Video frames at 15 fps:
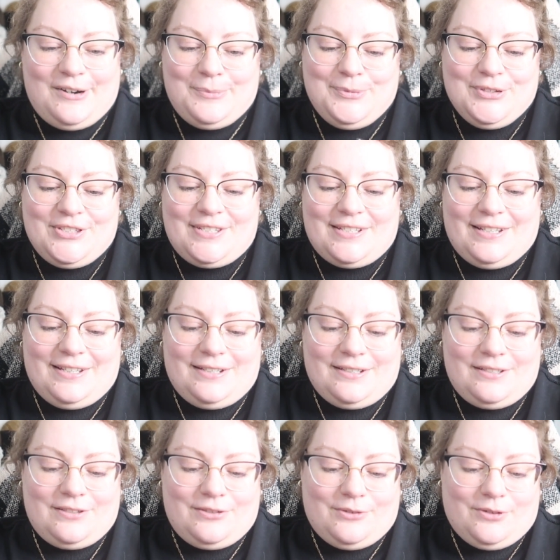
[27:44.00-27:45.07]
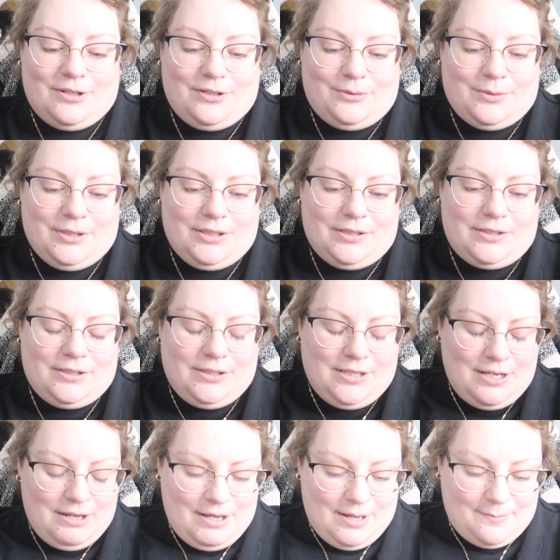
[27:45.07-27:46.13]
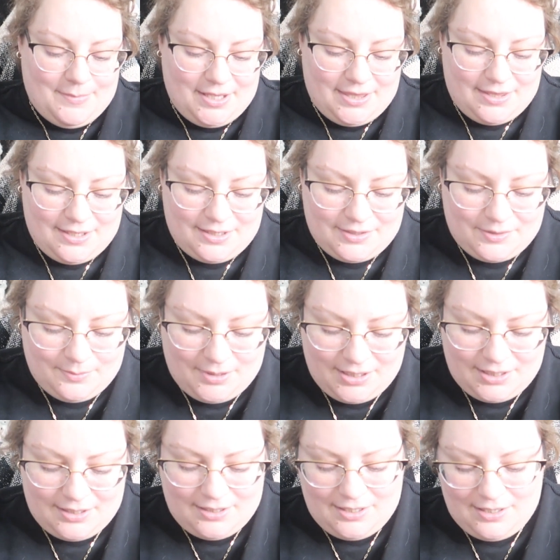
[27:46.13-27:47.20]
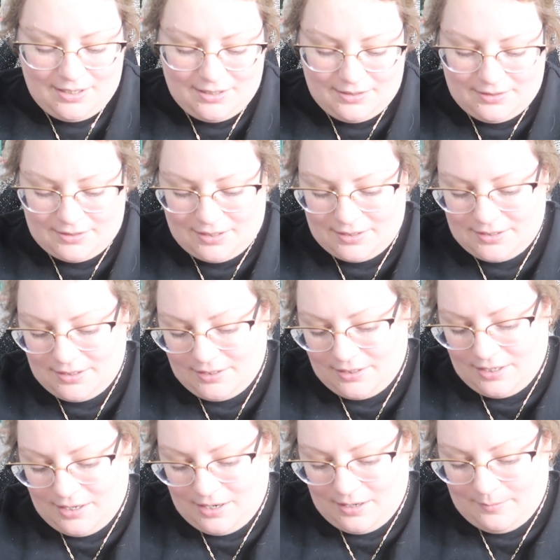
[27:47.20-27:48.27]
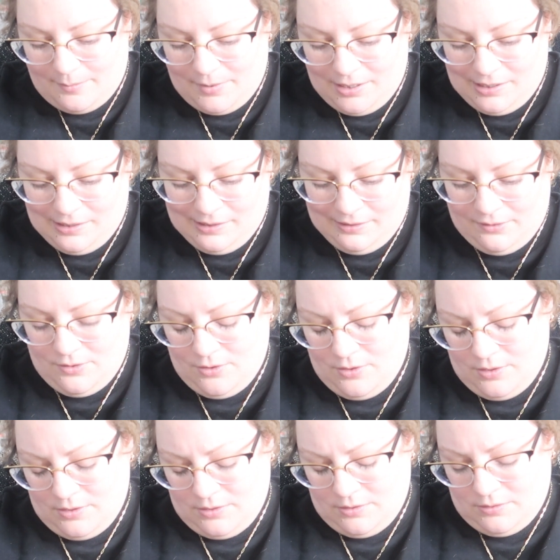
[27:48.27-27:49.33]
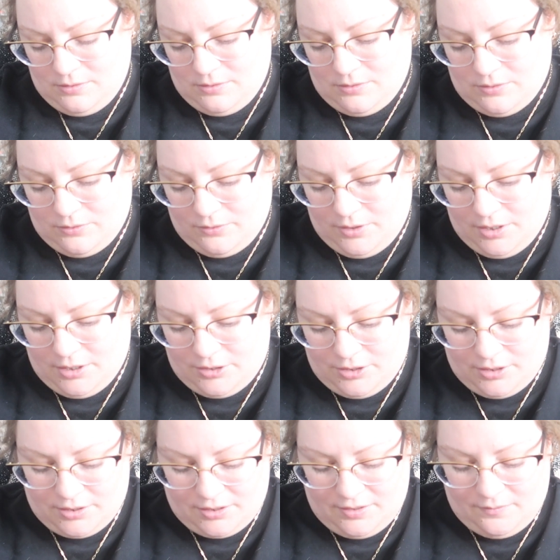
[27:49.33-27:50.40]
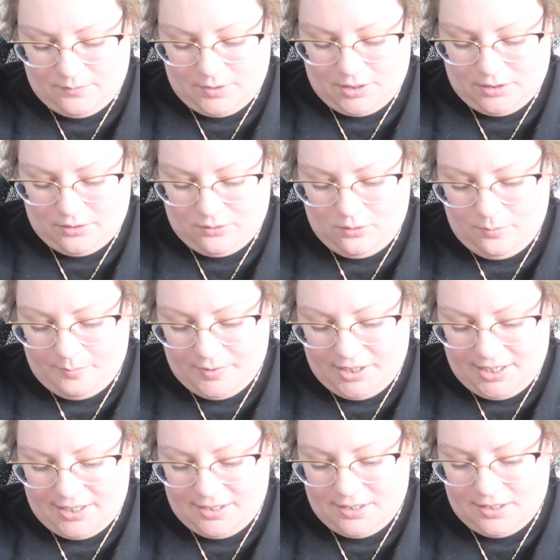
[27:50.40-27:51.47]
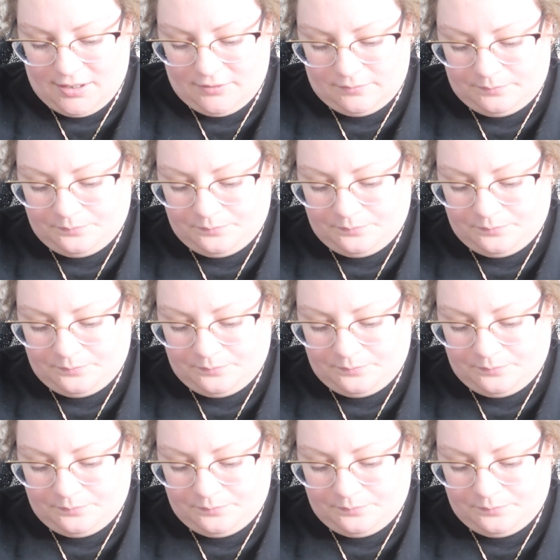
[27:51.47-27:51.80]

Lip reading: Almost said the wrong word. But this one doesn't come, oh gosh, it doesn't even want to open